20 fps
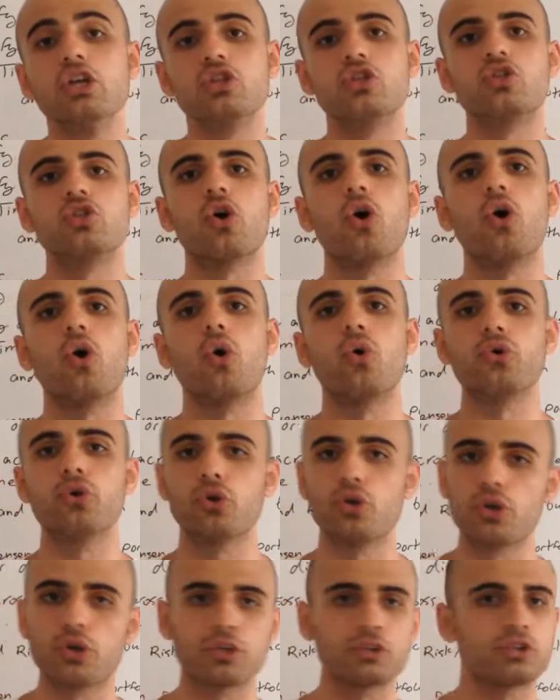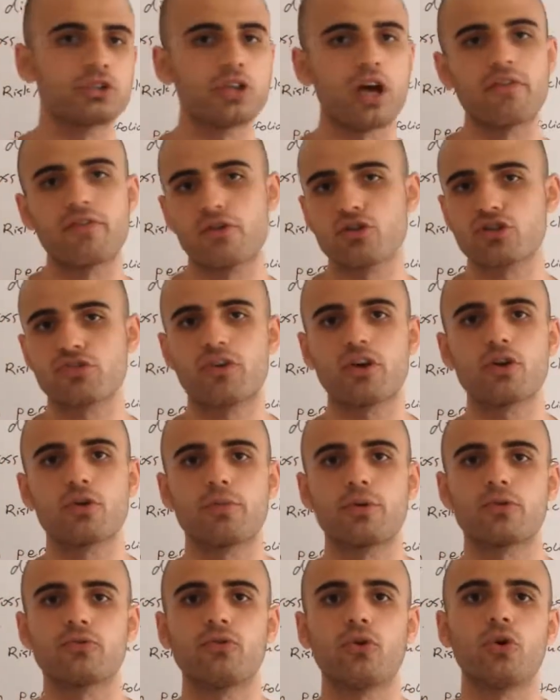So you're looking to diversify your
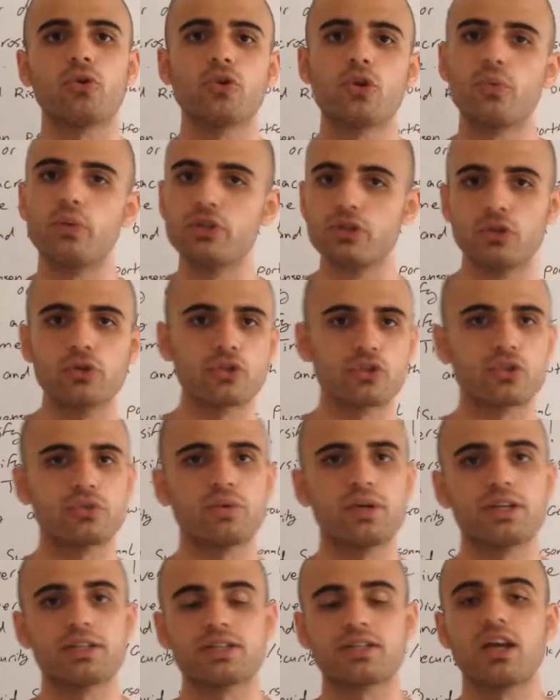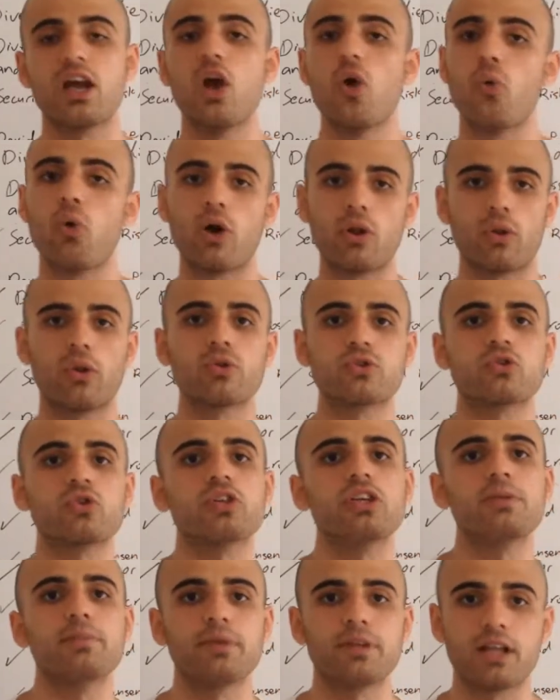portfolio, reduce the risk, while also
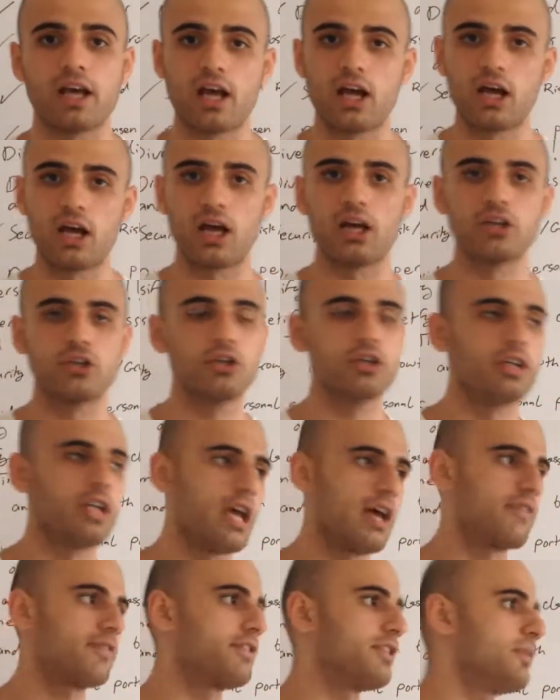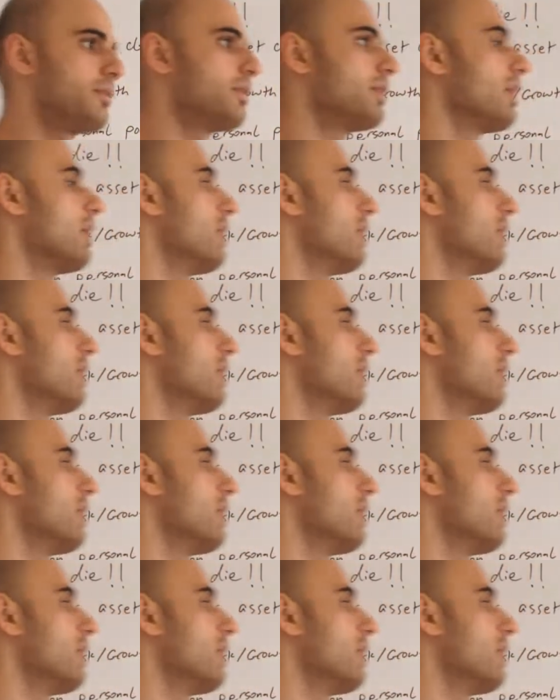keeping a good hefty